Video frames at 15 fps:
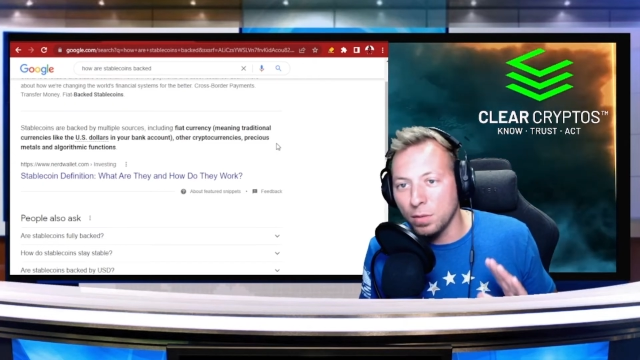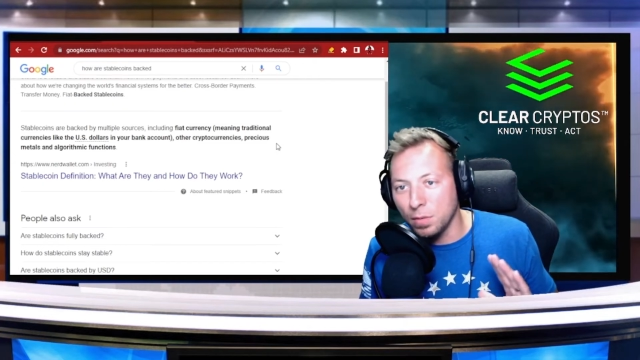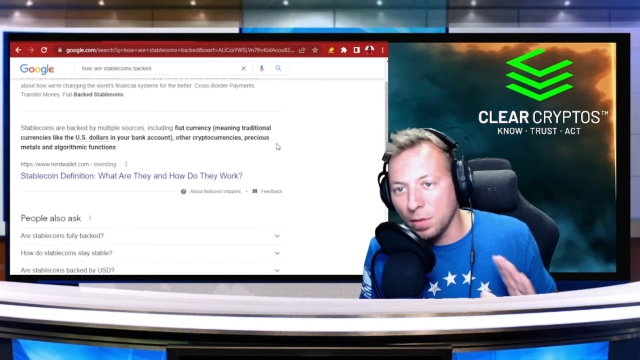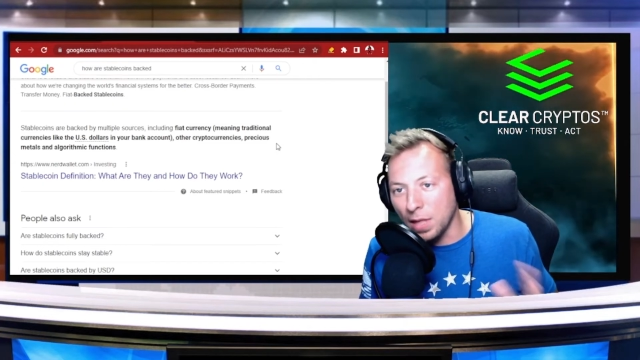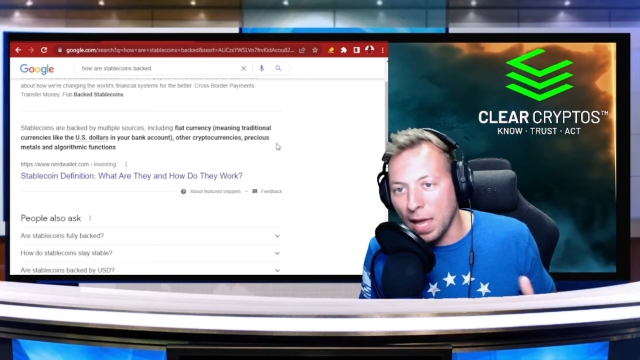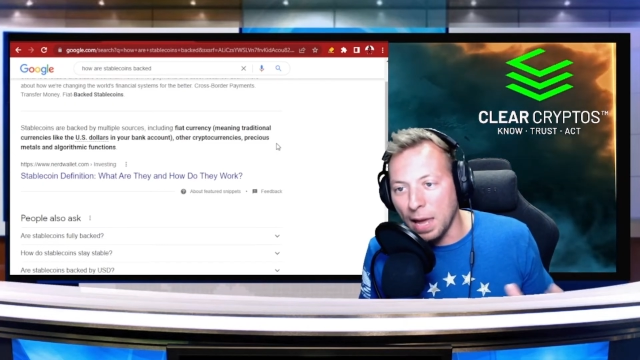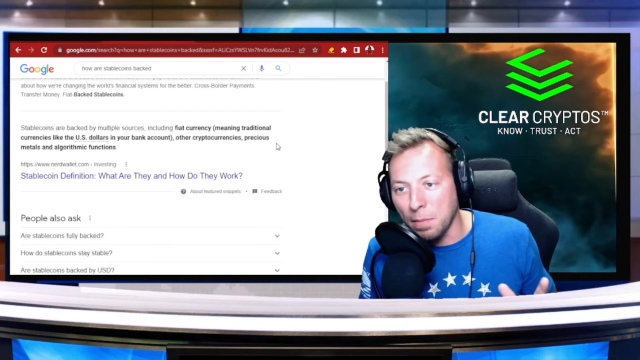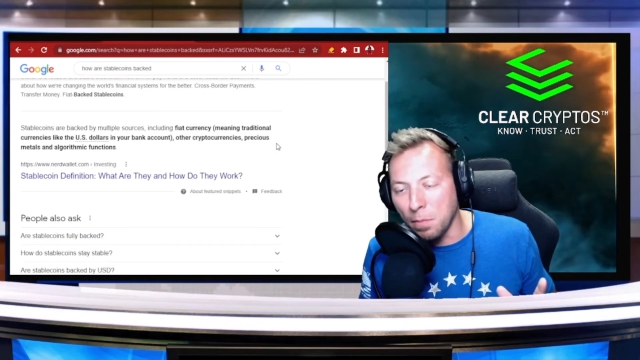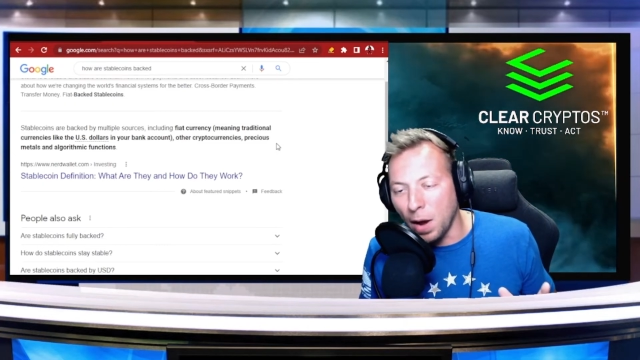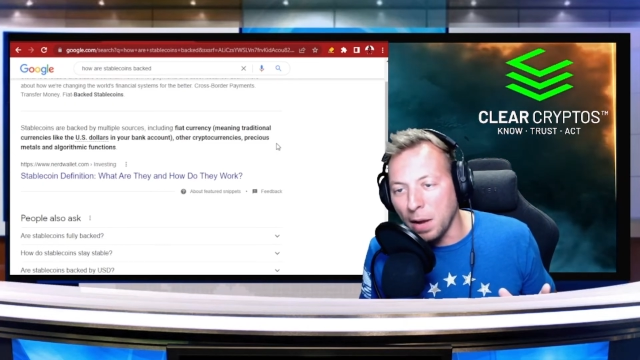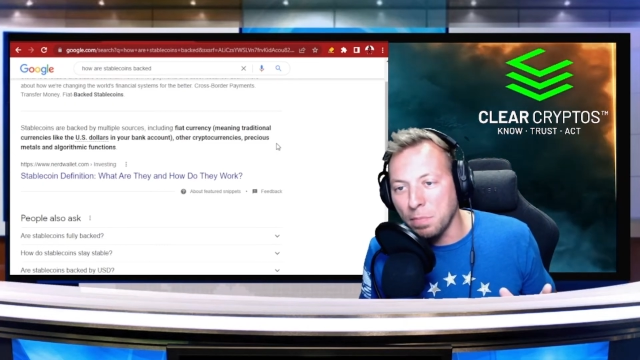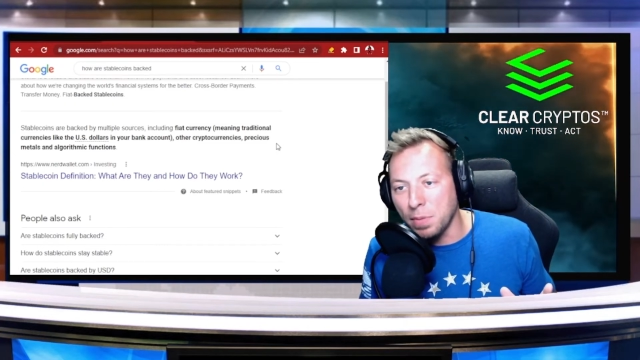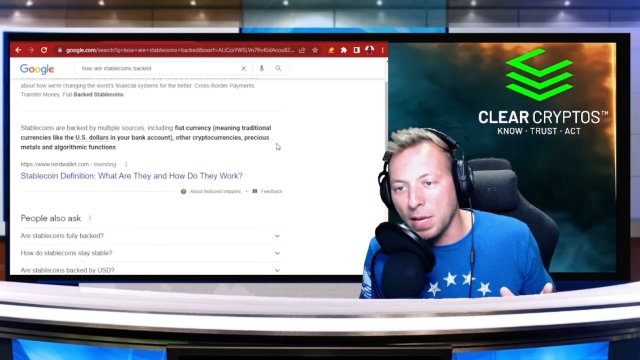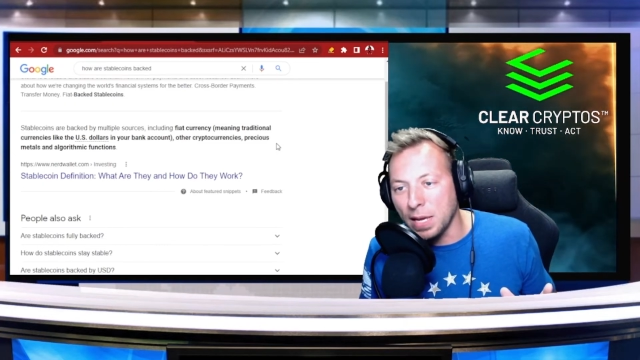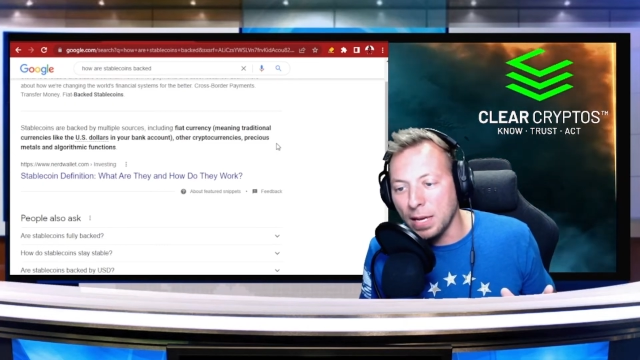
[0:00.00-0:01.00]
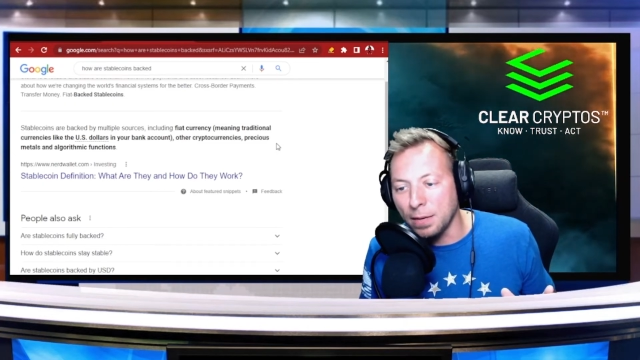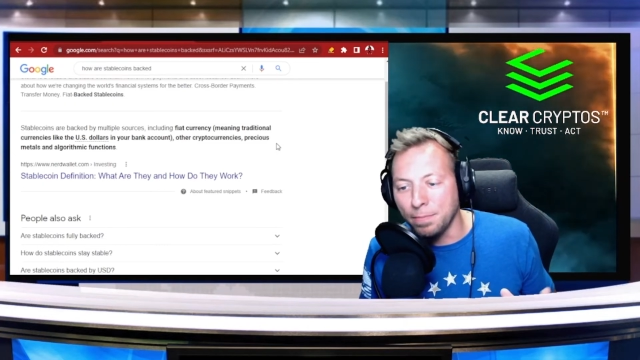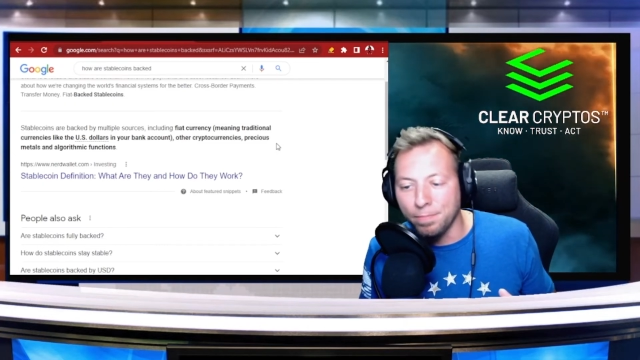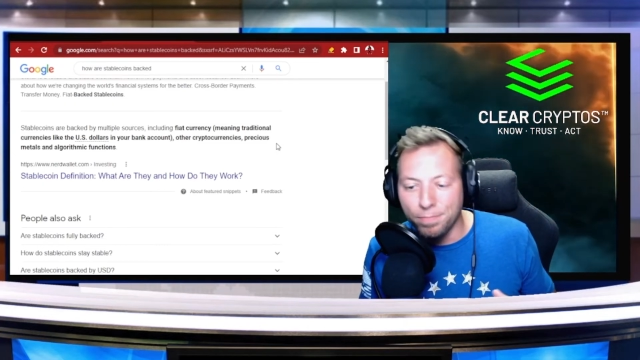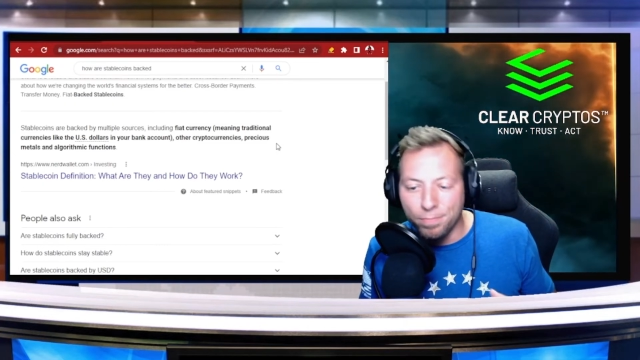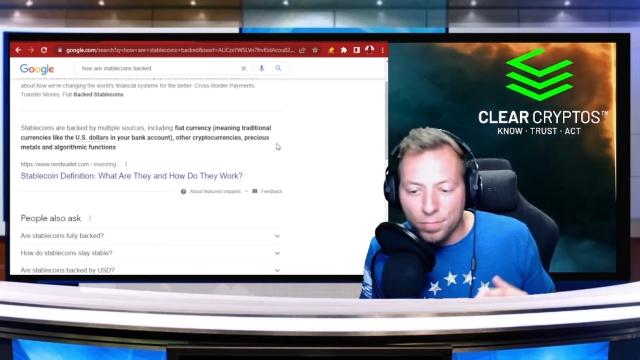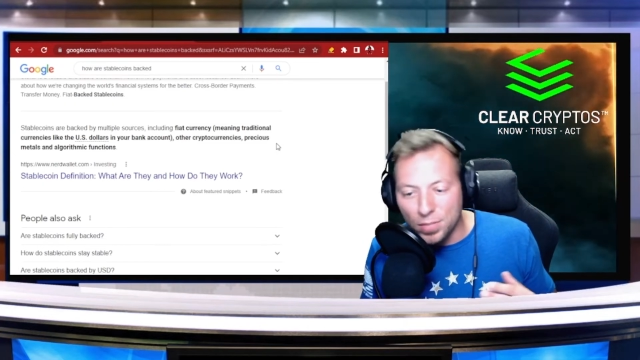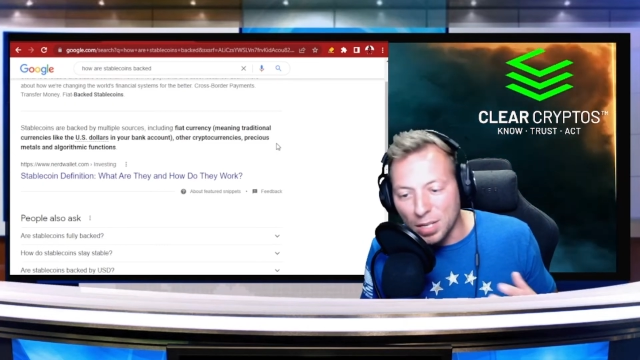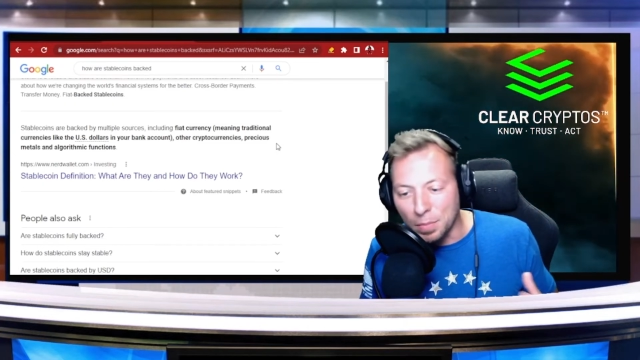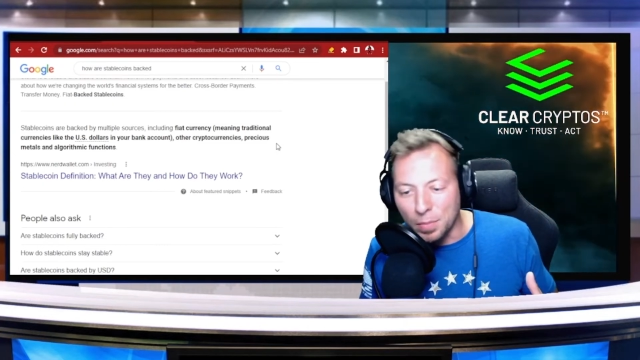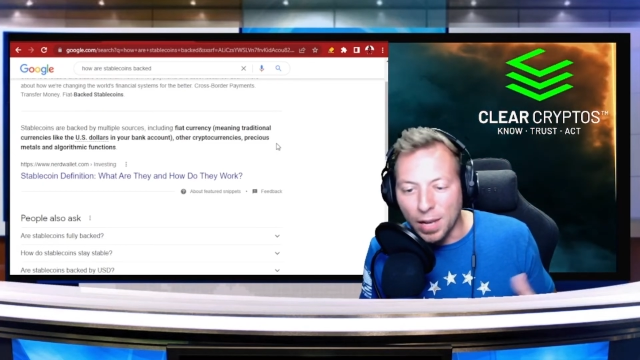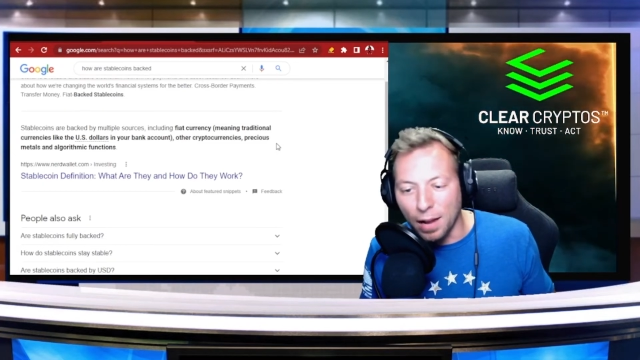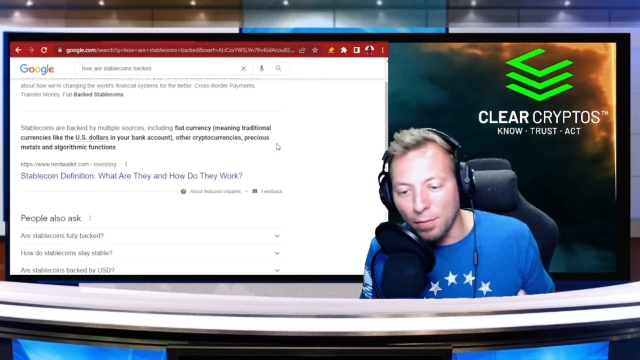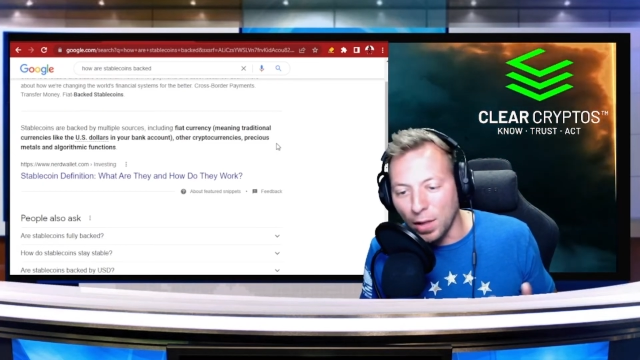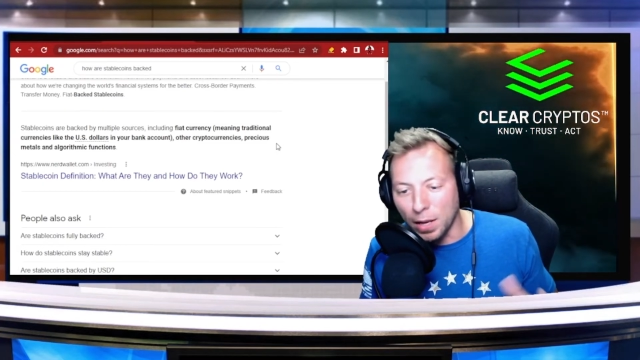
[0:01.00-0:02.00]
they might be seem
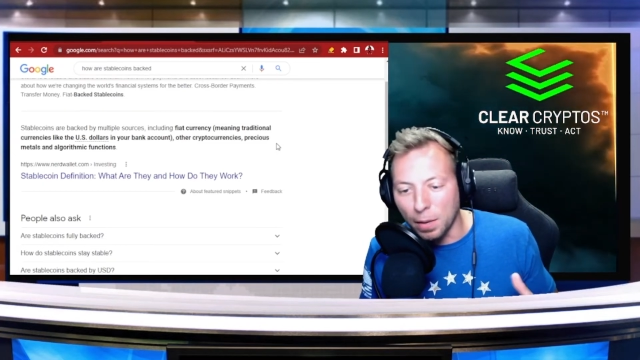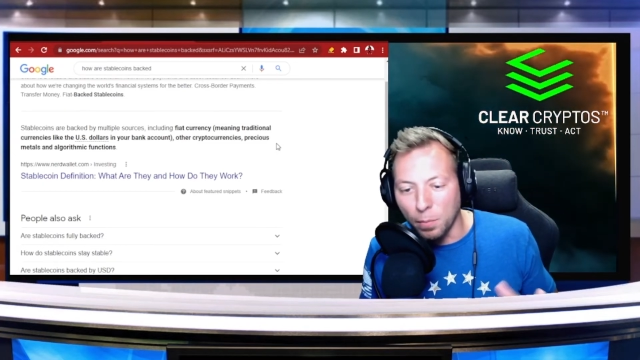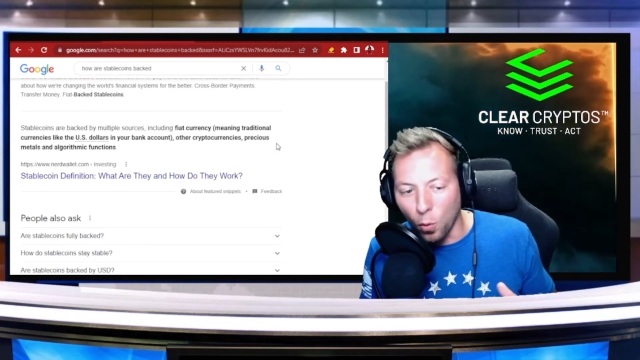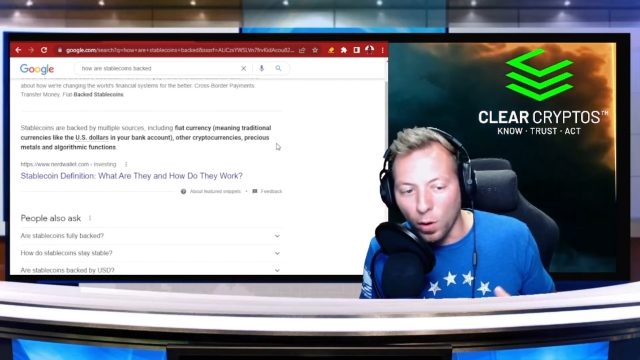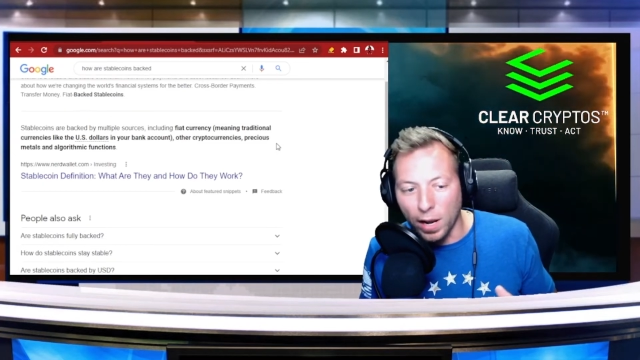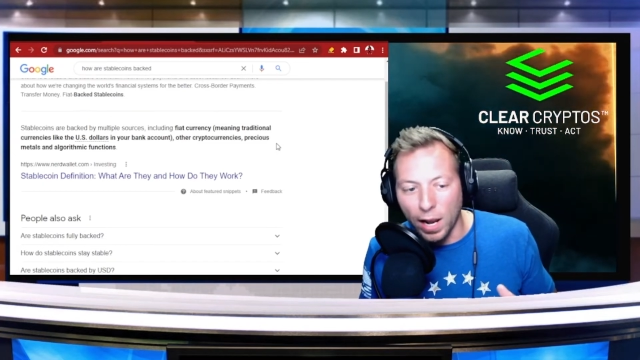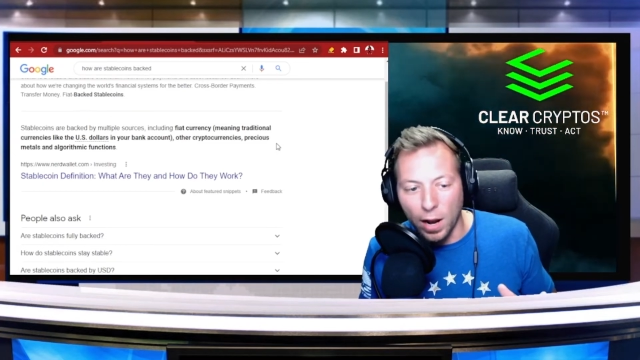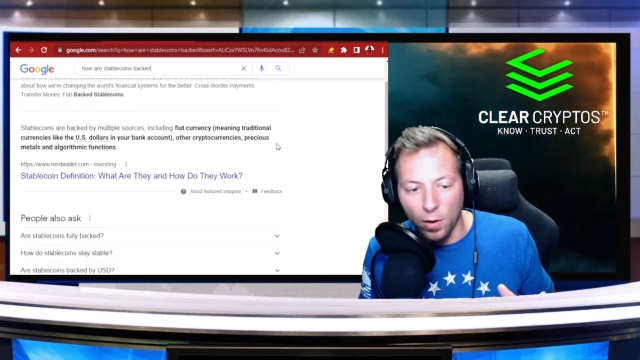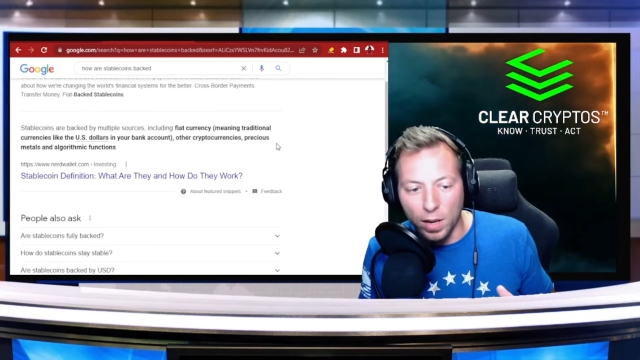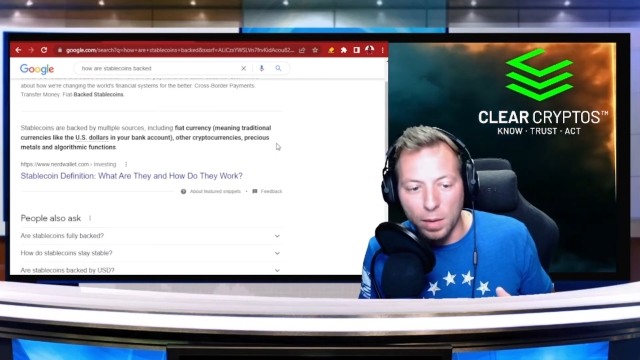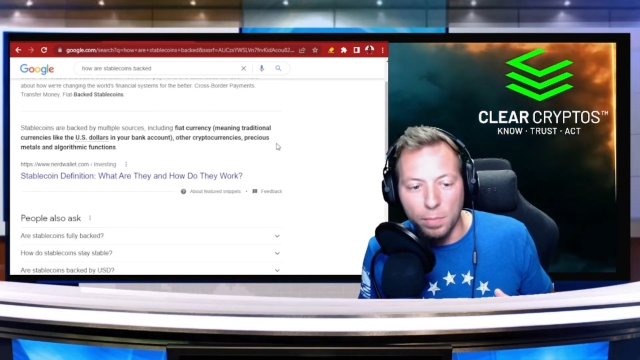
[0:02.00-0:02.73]
kind of like a boring area,